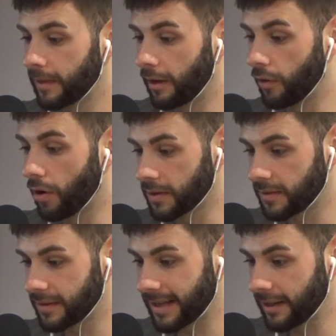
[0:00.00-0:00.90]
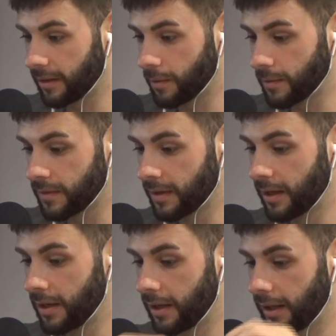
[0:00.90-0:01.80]
Now, of course, Santos,
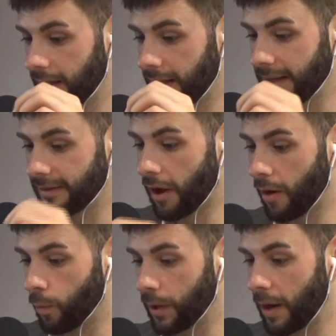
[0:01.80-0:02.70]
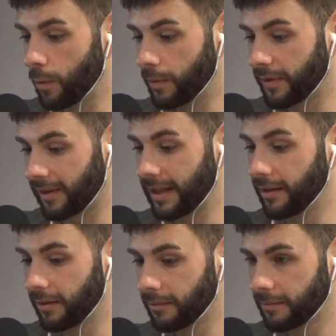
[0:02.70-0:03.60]
he's not without
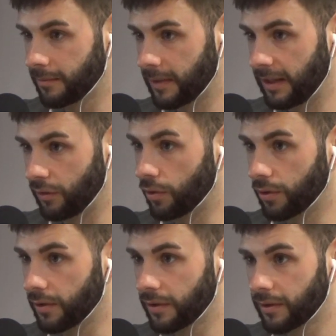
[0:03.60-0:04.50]
skill. He's good.